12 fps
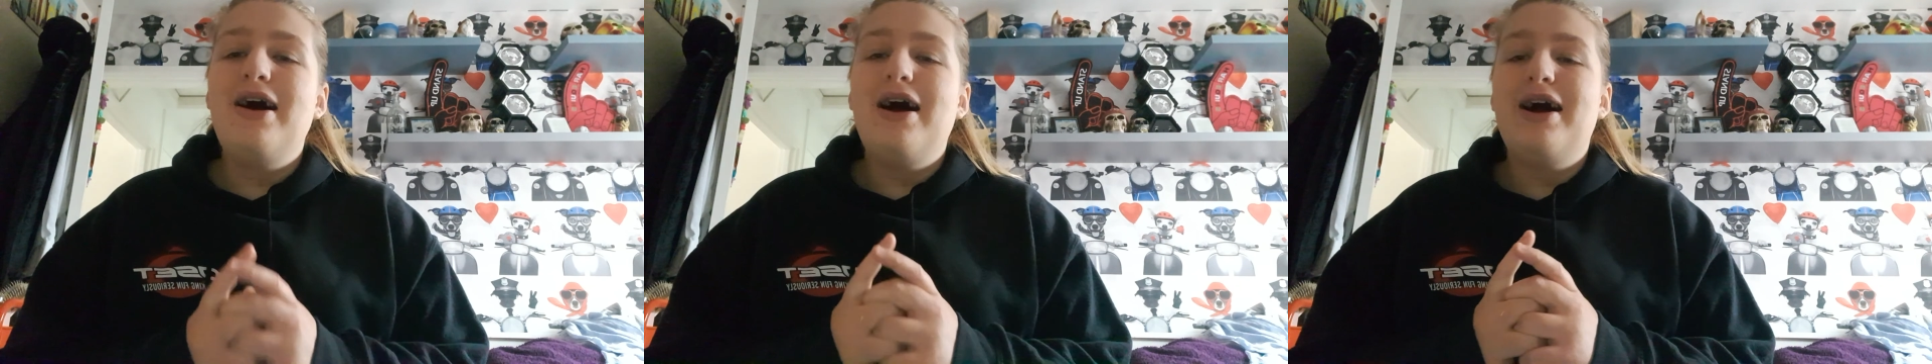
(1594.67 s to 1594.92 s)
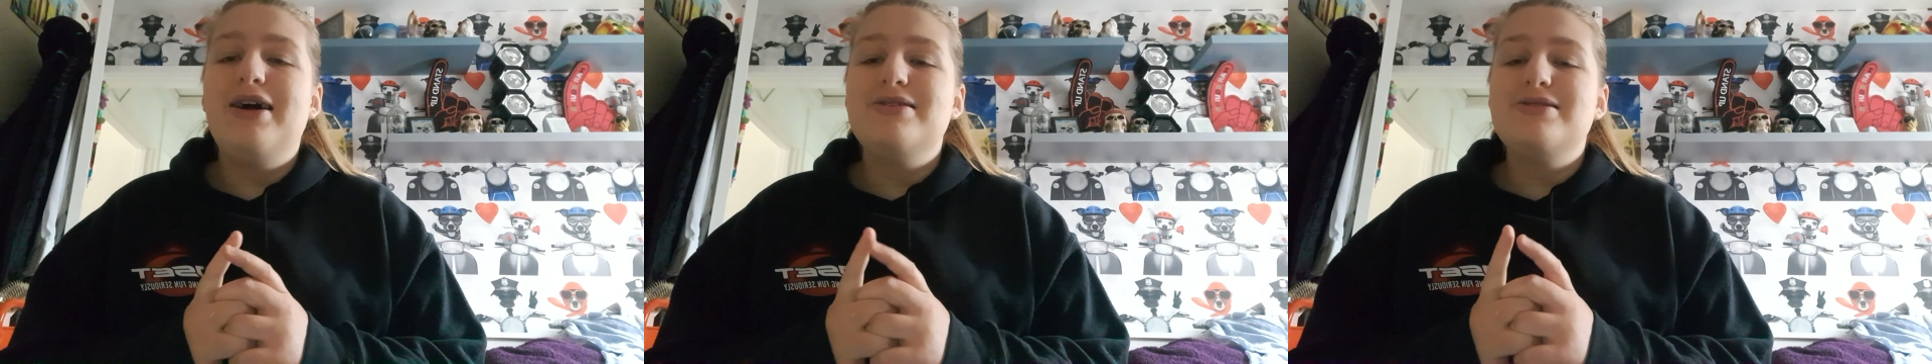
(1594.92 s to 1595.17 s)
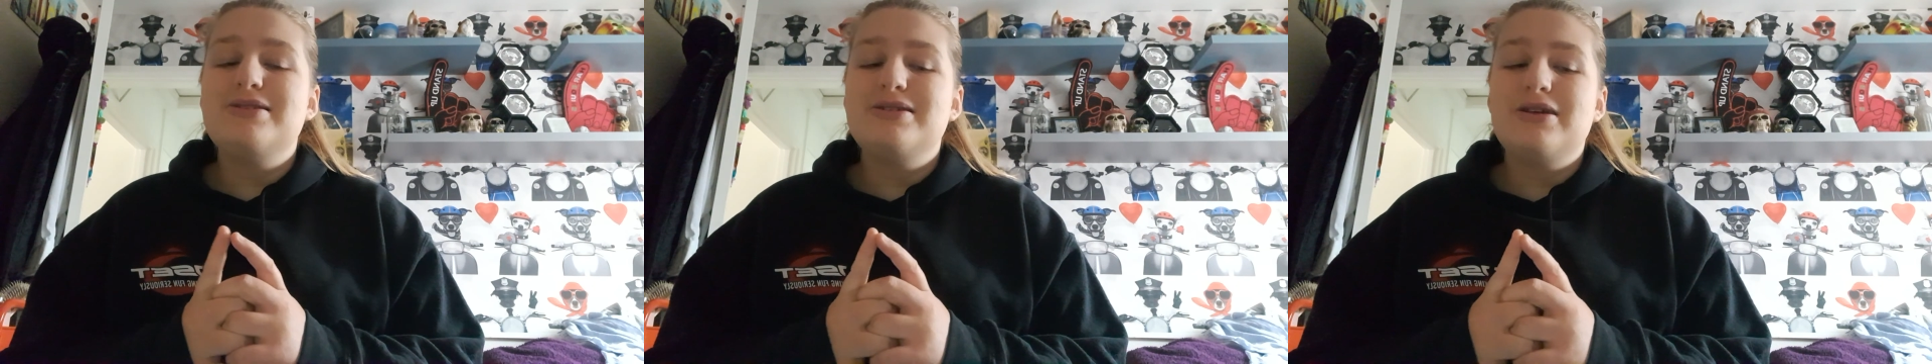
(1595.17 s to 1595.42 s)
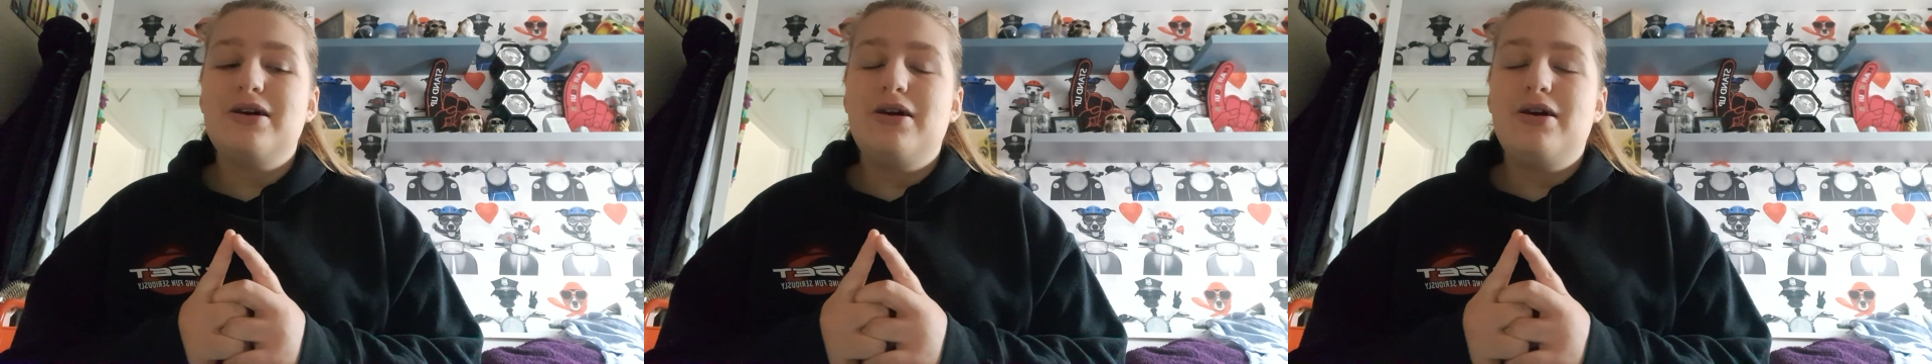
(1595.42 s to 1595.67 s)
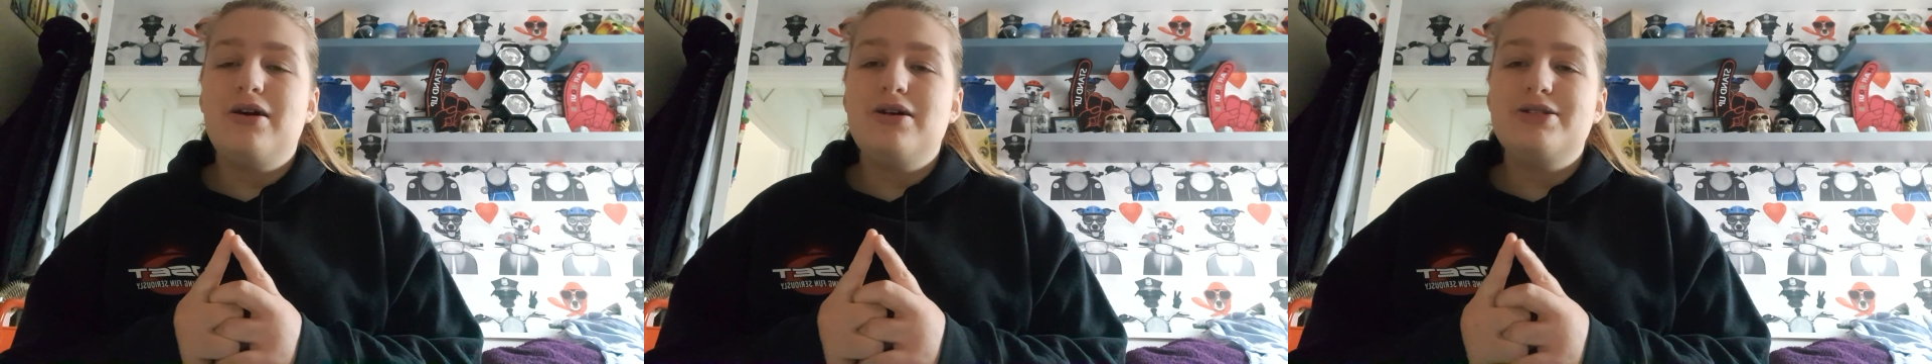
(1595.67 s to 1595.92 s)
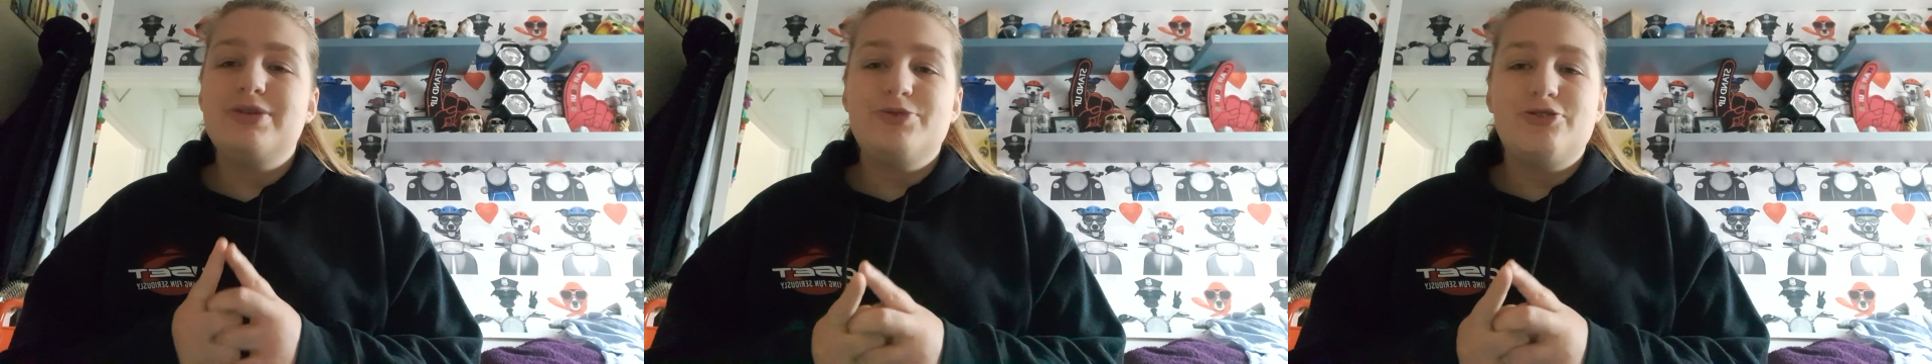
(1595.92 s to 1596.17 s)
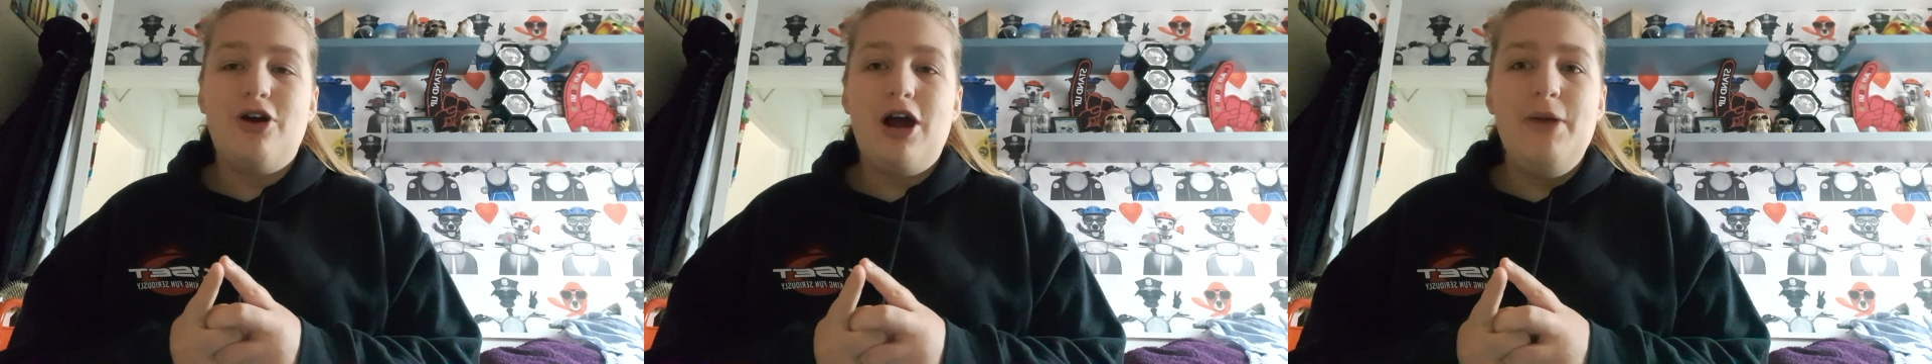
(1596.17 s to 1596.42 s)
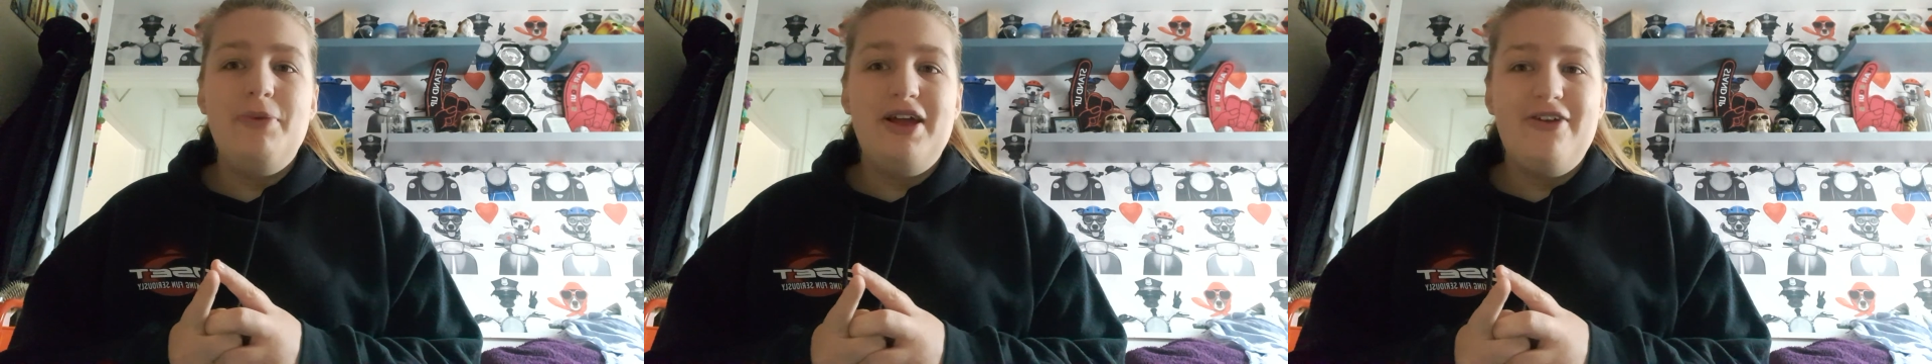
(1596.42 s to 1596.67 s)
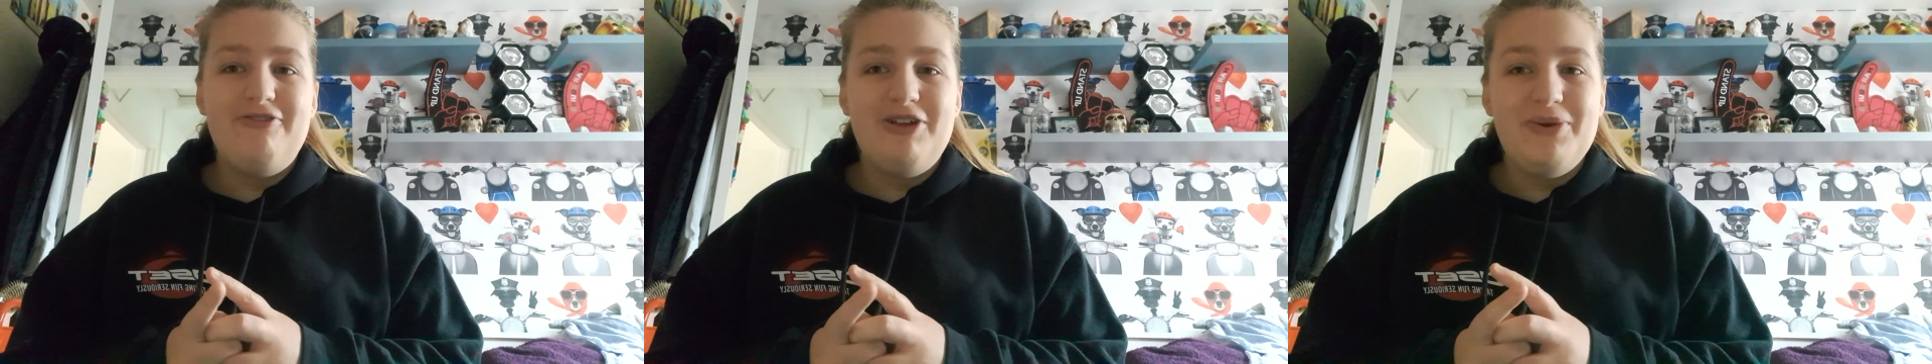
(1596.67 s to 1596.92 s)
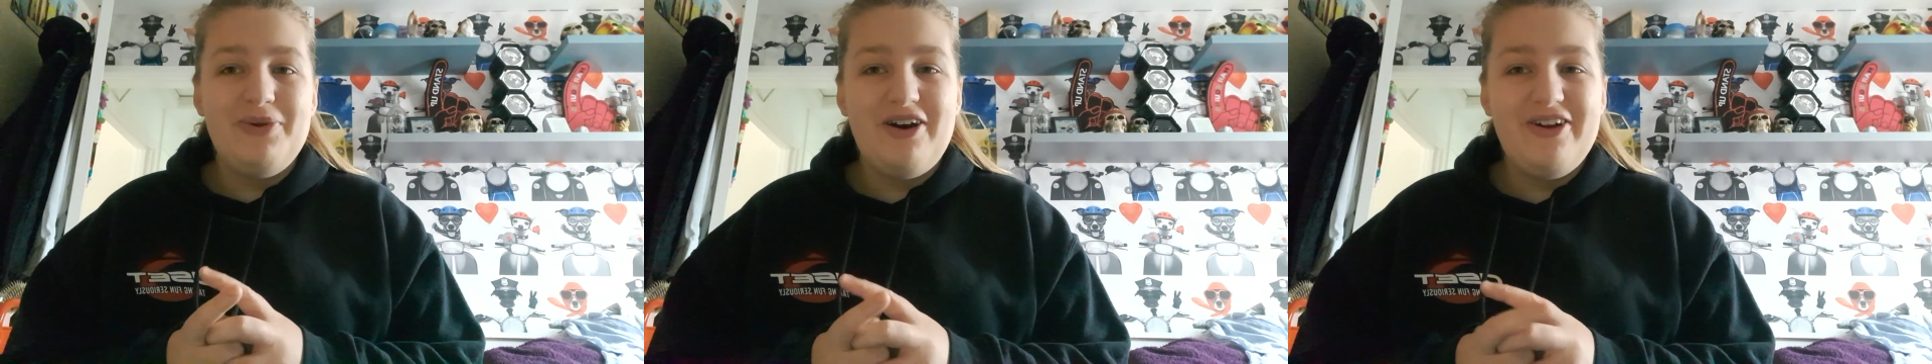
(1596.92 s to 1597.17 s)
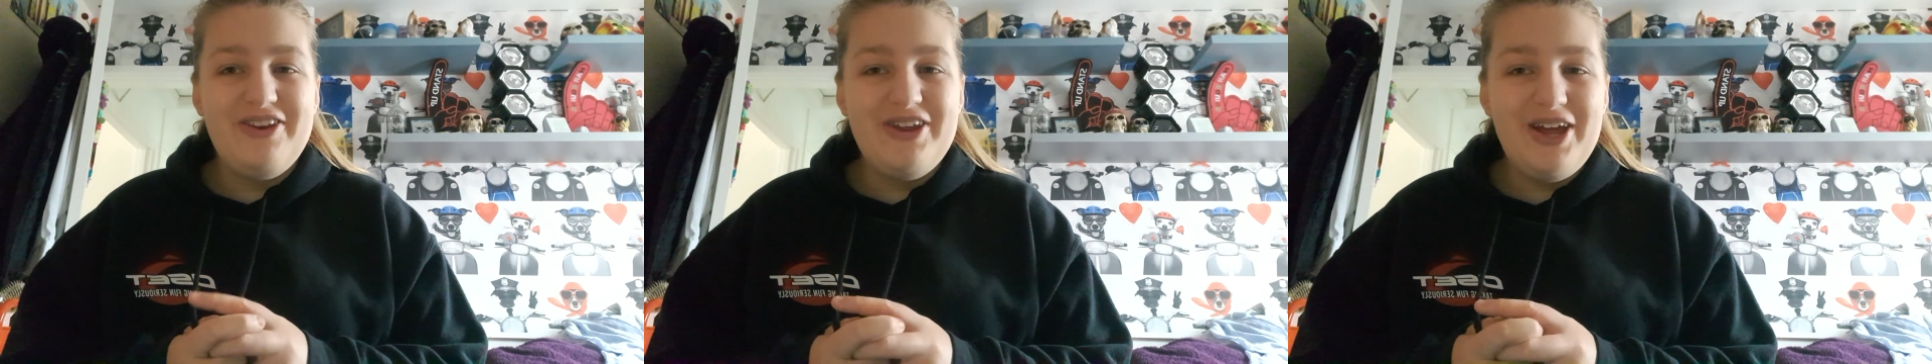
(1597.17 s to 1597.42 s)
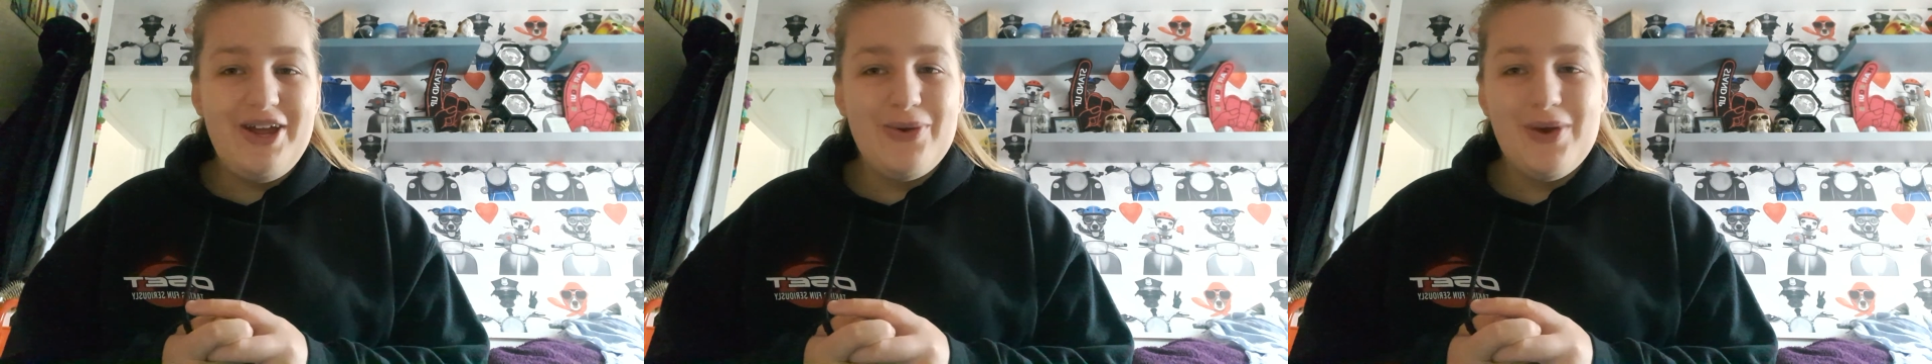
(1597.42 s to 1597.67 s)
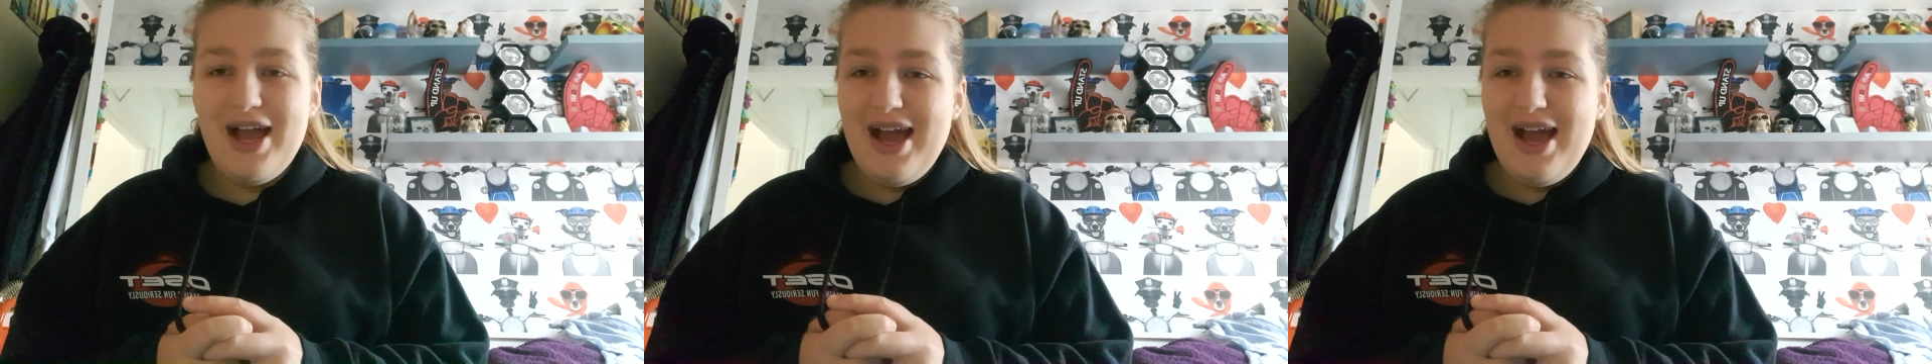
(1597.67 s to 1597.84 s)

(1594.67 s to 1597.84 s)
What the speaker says: and subscribe if you are new.